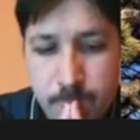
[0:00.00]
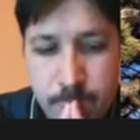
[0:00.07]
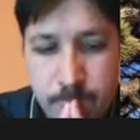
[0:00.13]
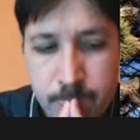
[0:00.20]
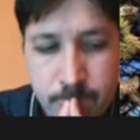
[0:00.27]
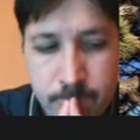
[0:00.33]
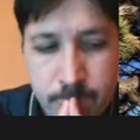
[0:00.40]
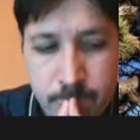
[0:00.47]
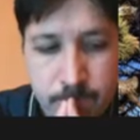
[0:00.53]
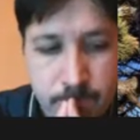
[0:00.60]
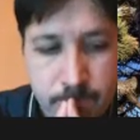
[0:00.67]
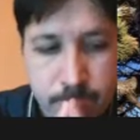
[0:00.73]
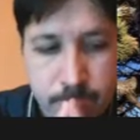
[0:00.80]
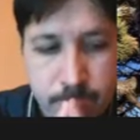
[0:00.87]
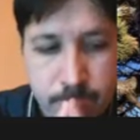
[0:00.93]

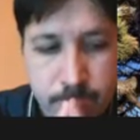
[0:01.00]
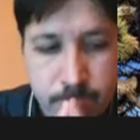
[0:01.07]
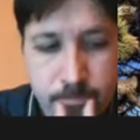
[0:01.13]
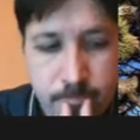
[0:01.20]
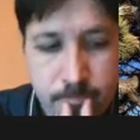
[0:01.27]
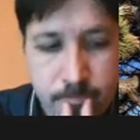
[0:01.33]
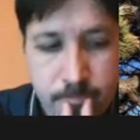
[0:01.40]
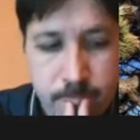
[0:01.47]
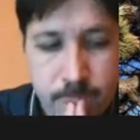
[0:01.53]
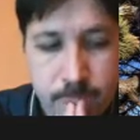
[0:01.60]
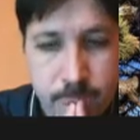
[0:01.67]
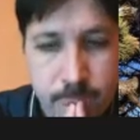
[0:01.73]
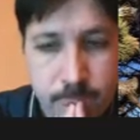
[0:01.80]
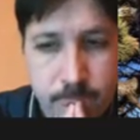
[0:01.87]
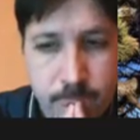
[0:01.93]

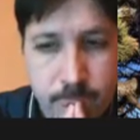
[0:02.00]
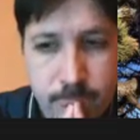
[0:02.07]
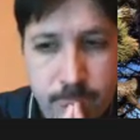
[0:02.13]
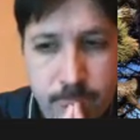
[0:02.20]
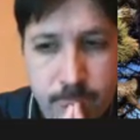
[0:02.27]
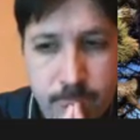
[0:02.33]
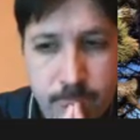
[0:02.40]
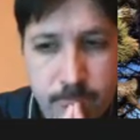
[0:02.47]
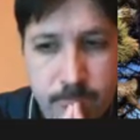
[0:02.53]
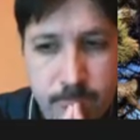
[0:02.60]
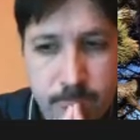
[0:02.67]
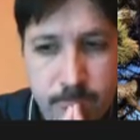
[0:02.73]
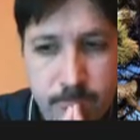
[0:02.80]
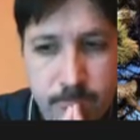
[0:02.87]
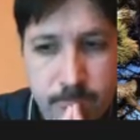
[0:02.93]

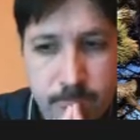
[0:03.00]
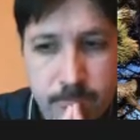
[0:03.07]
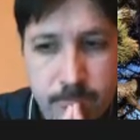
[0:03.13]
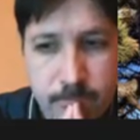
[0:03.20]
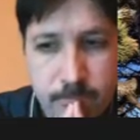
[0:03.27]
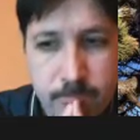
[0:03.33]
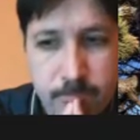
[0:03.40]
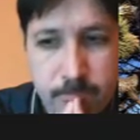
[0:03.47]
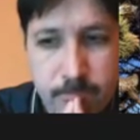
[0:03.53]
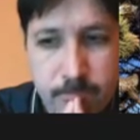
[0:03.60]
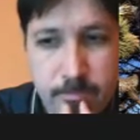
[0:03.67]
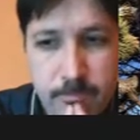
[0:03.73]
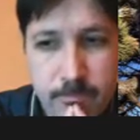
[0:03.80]
This person isn't speaking.